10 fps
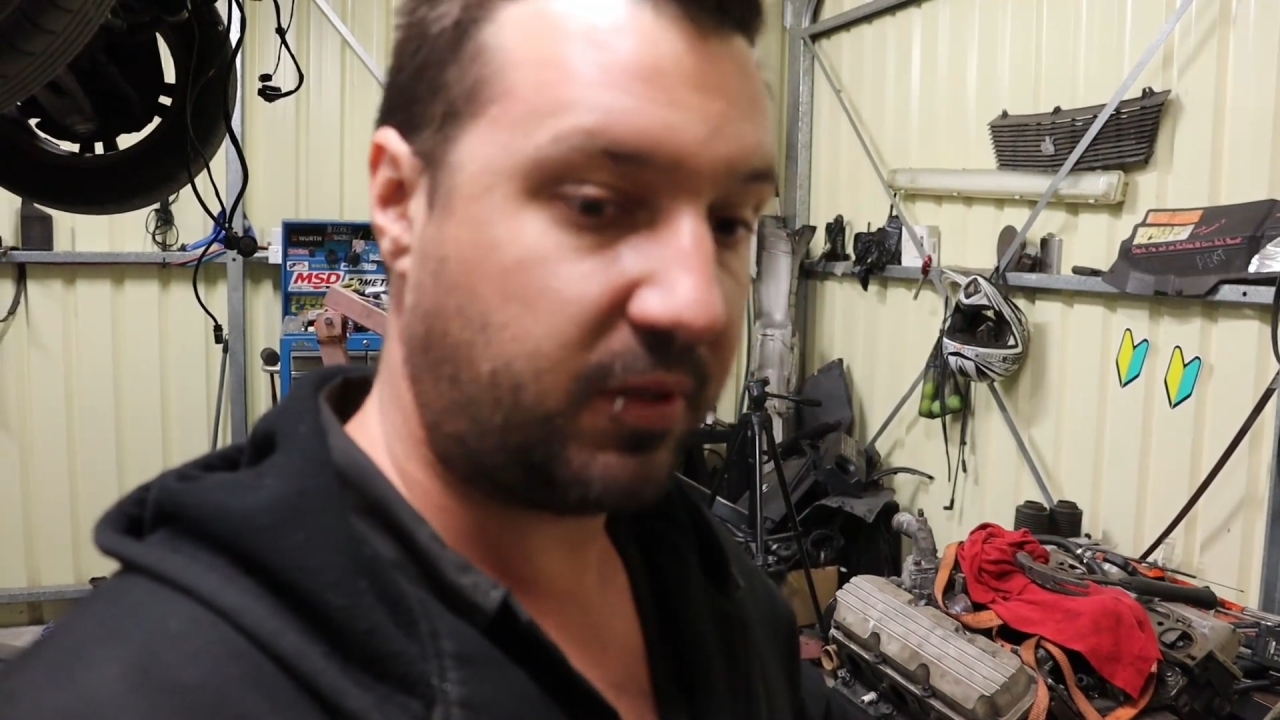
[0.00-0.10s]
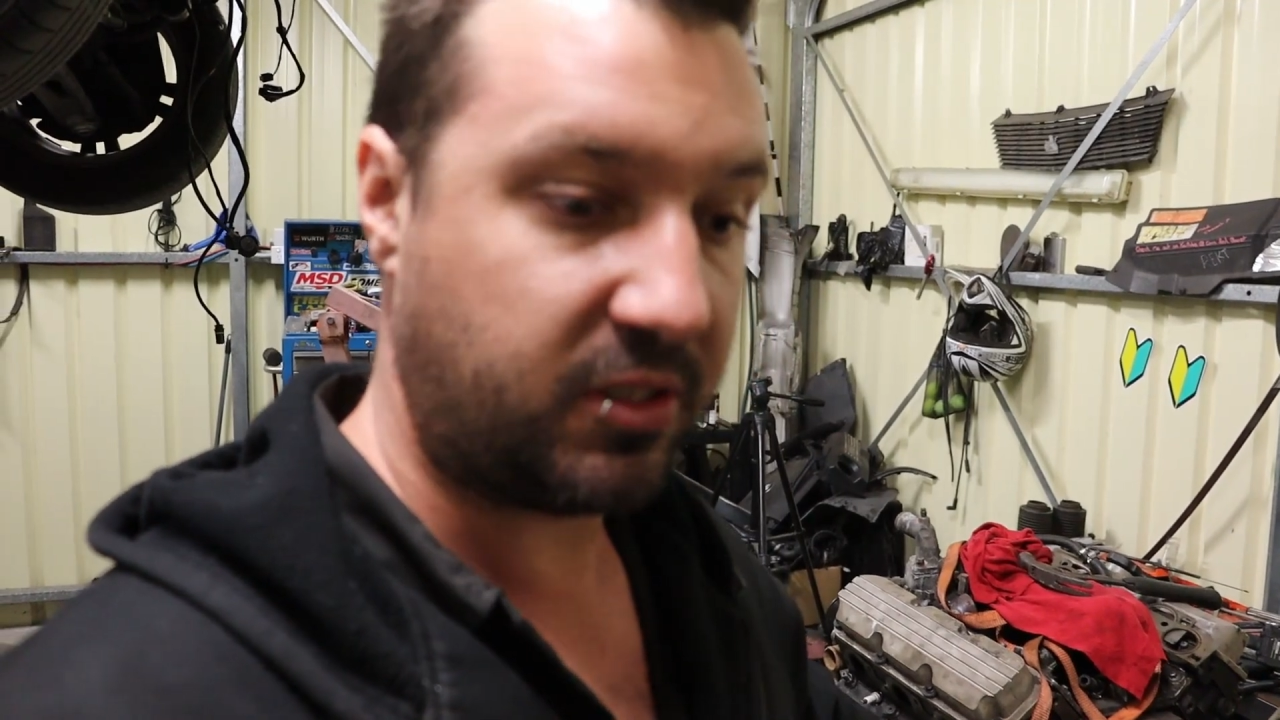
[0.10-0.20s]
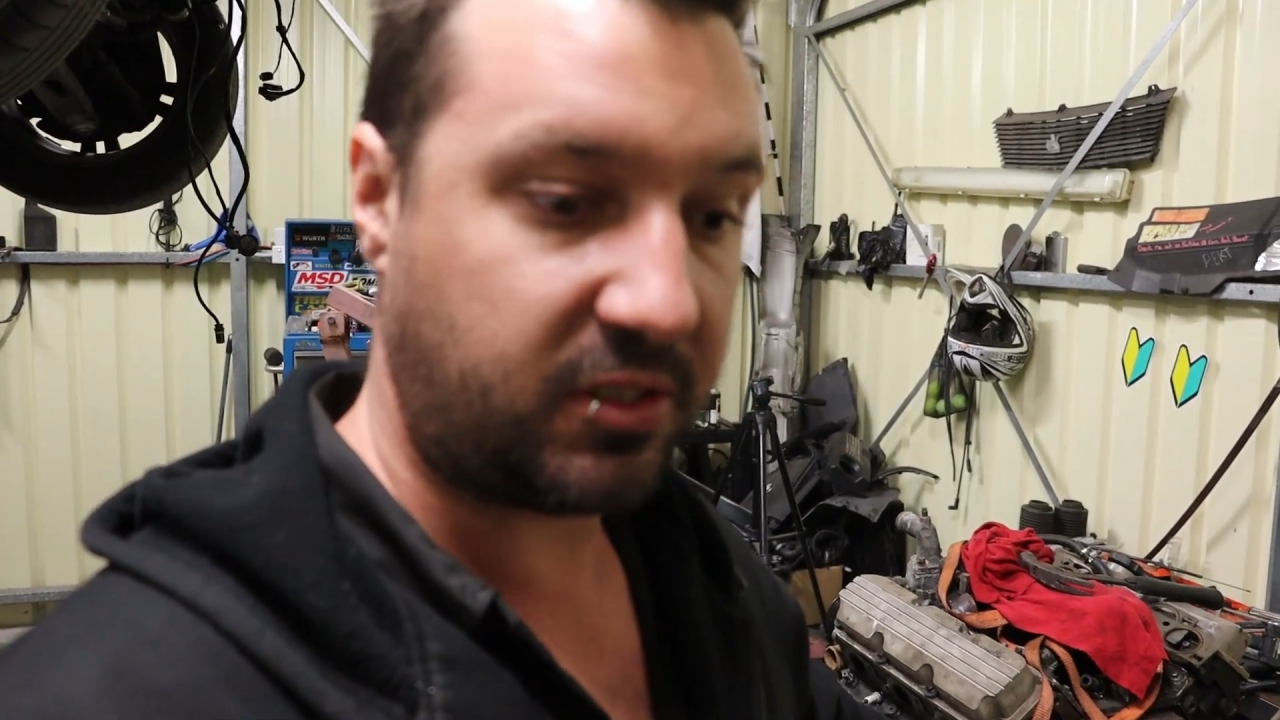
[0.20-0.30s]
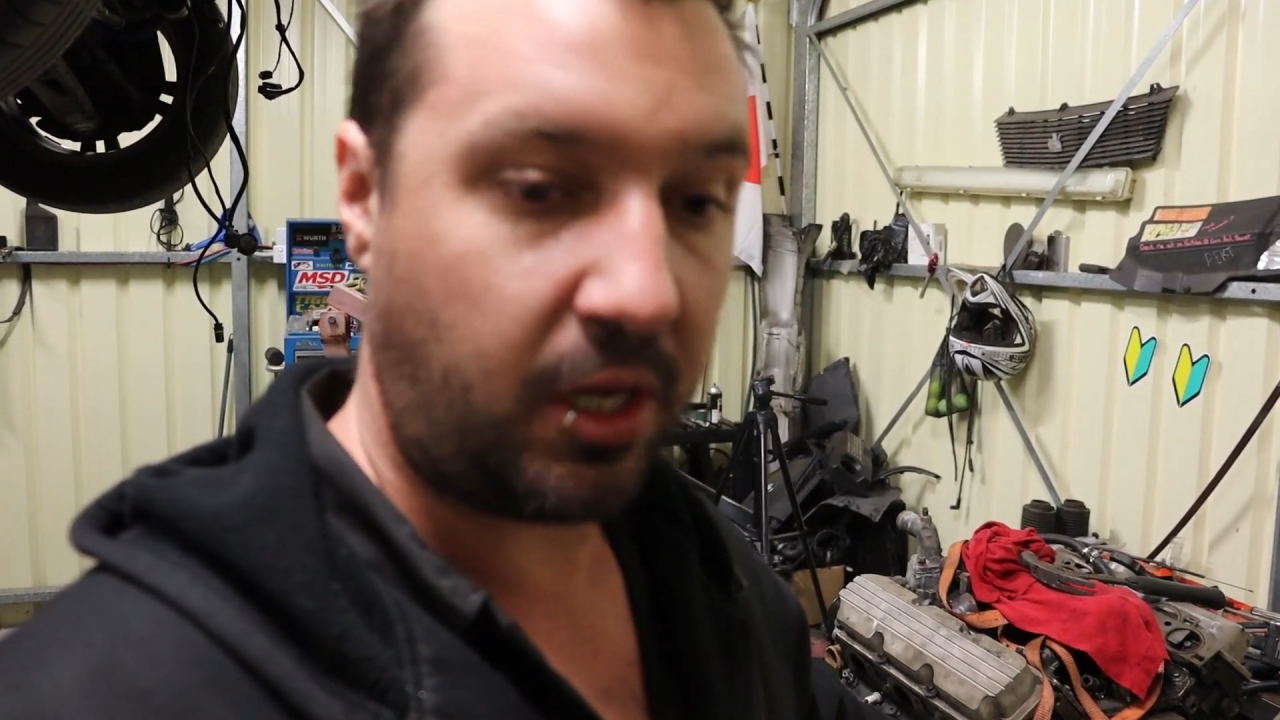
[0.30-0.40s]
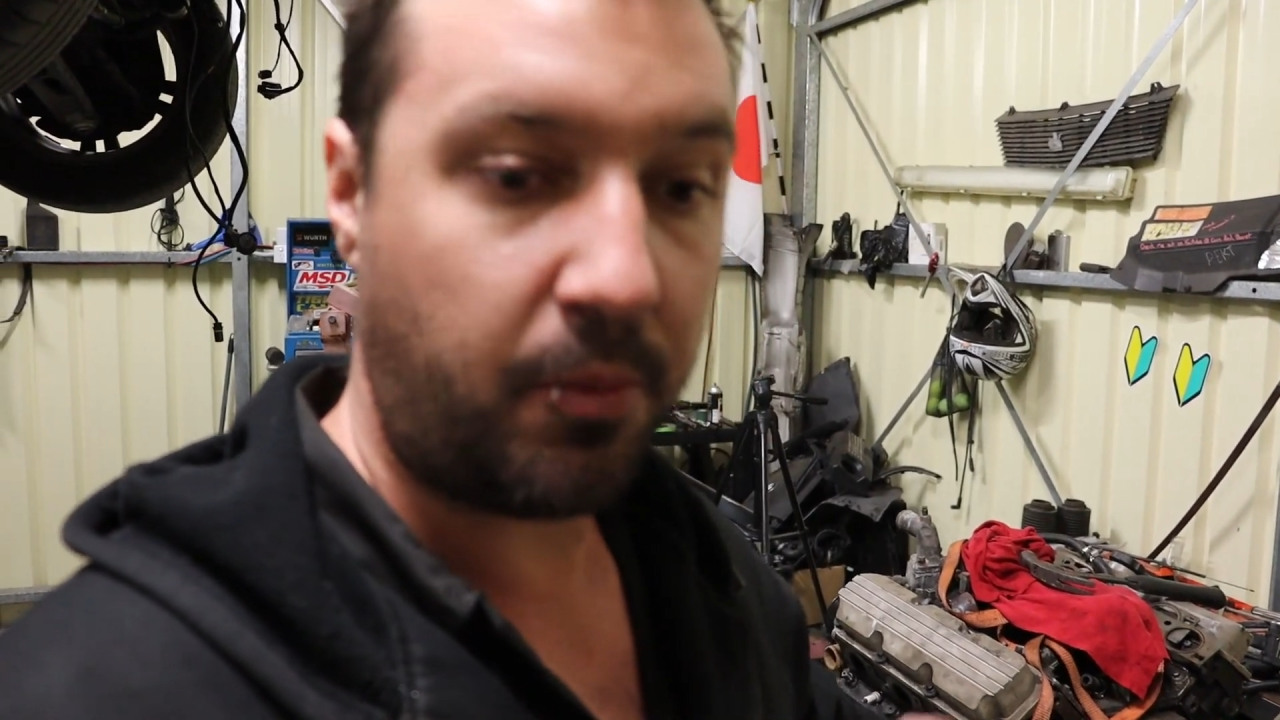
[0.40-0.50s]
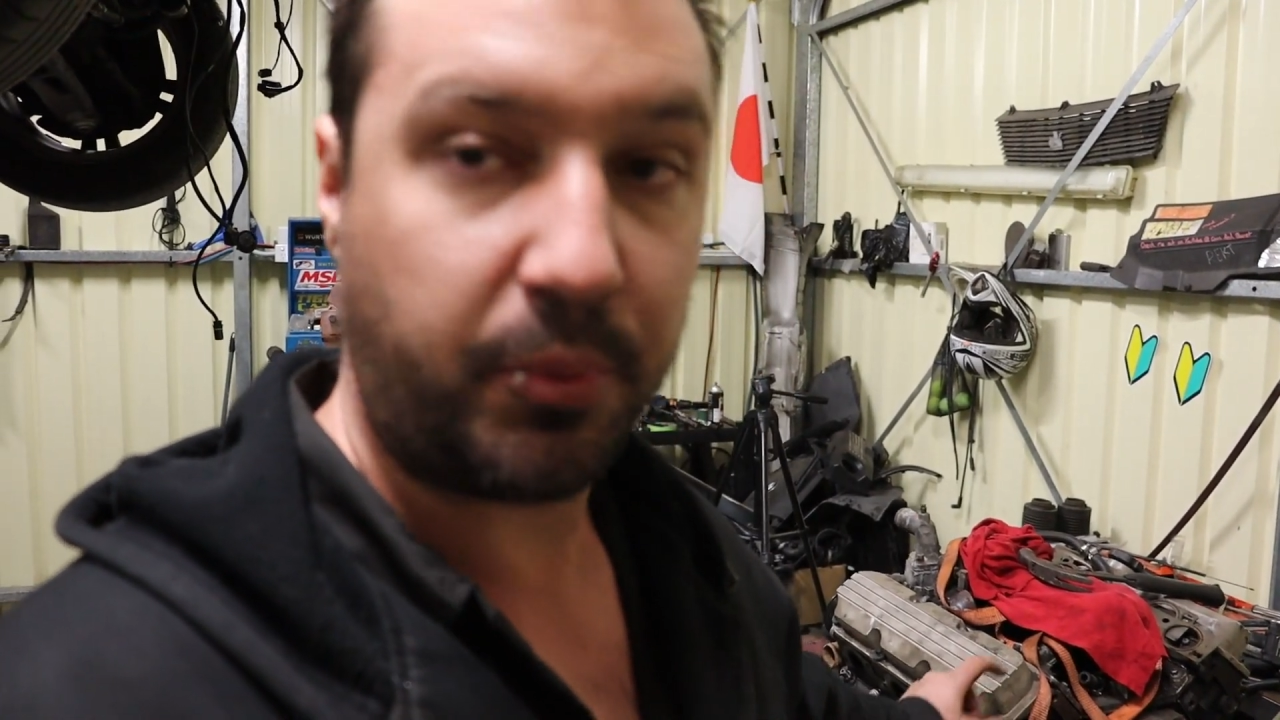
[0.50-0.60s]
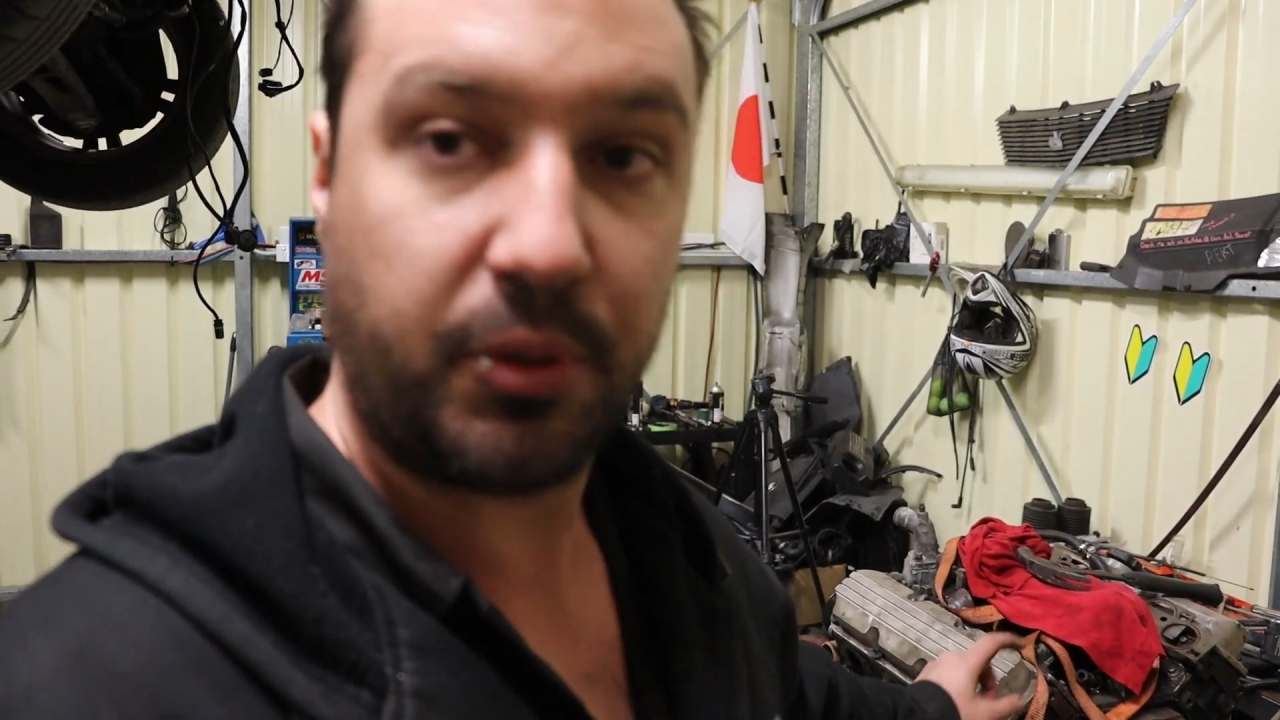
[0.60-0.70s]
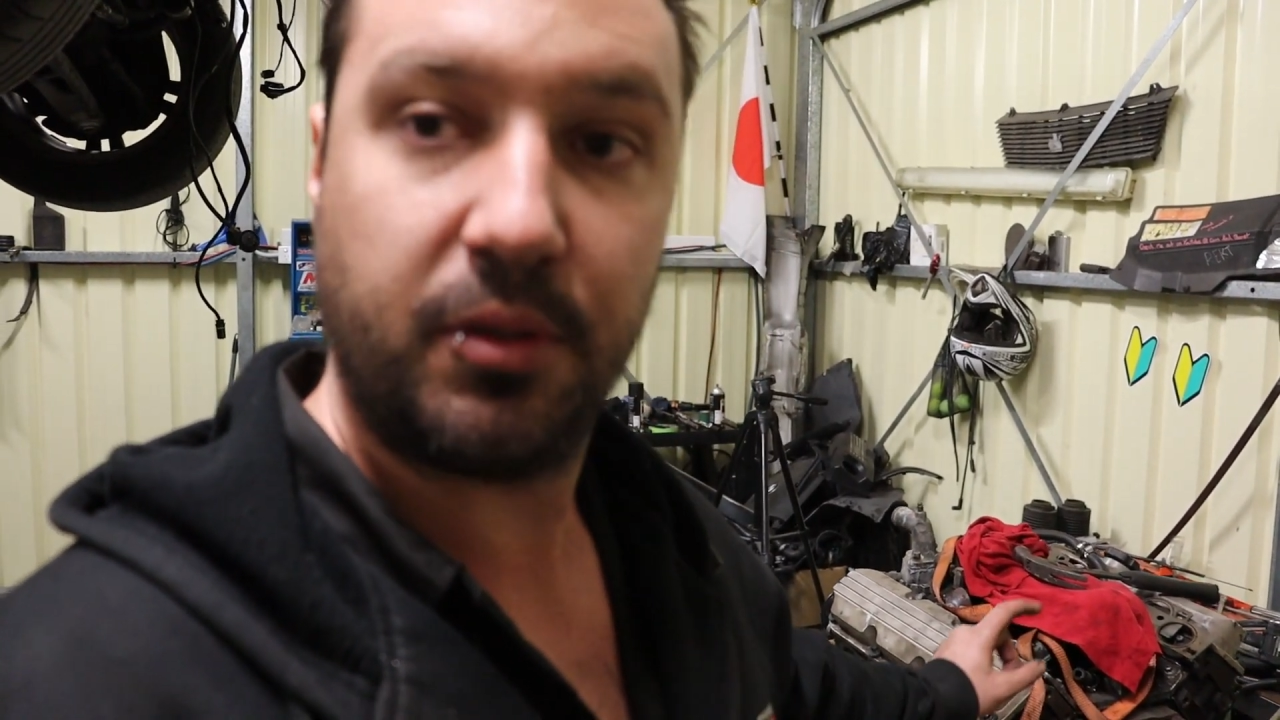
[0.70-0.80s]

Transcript: the sump,